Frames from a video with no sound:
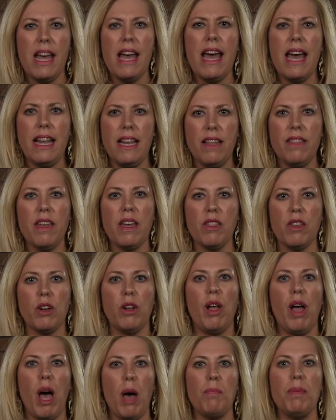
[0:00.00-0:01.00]
anything
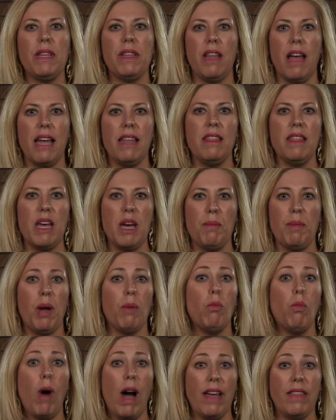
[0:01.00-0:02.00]
that'll help enlighten them
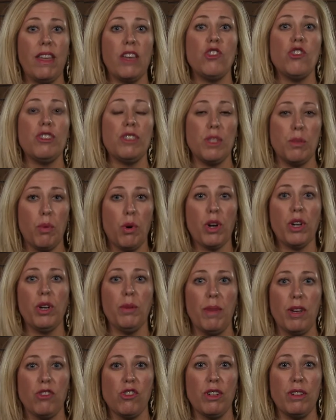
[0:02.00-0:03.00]
on why they should support your
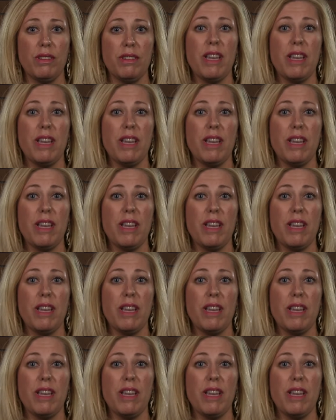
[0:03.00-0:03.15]
mission